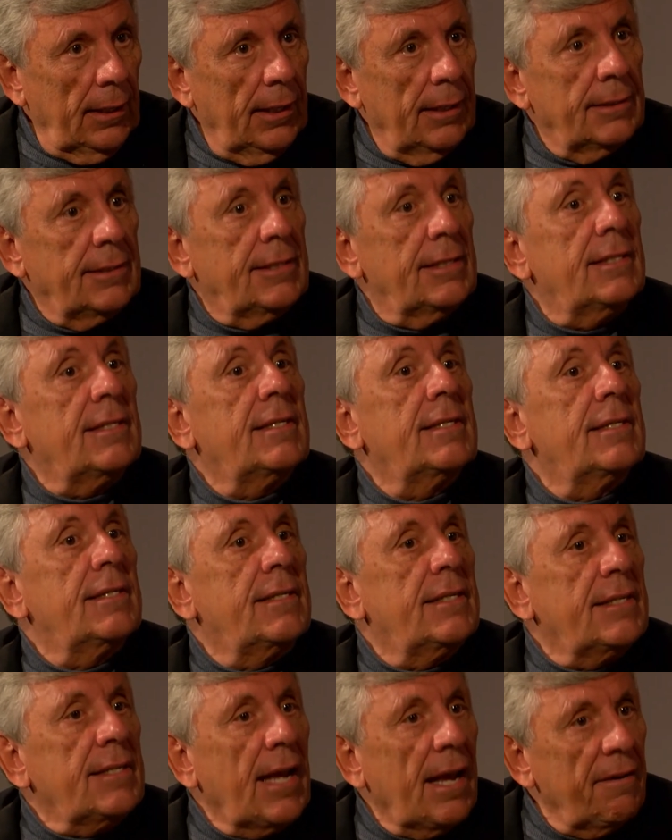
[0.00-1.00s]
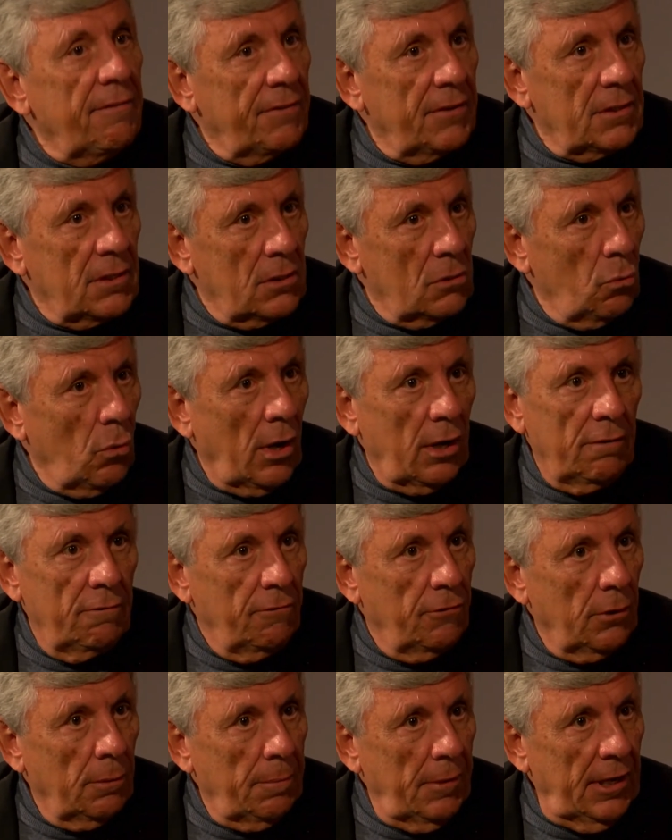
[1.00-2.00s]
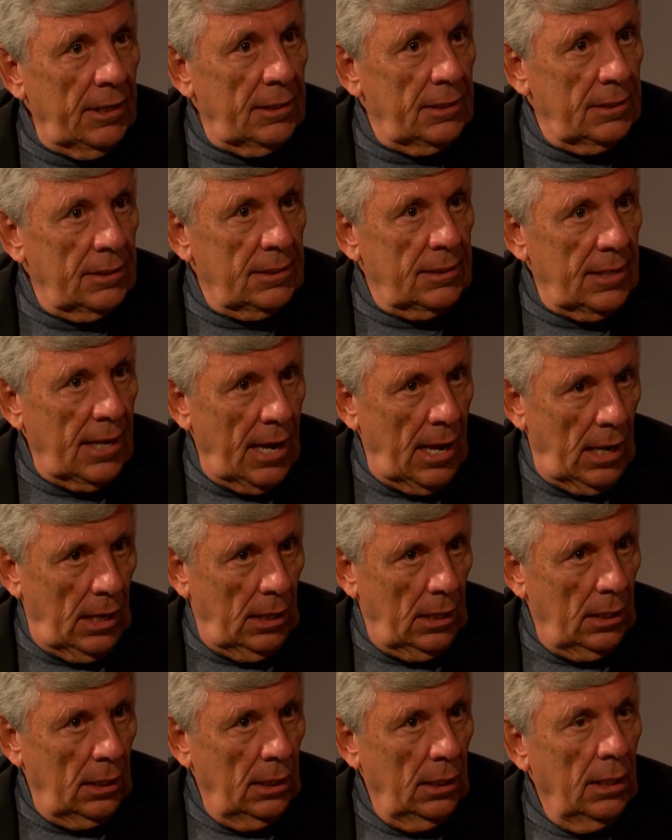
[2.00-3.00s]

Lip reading: Is this the safest one for me to take?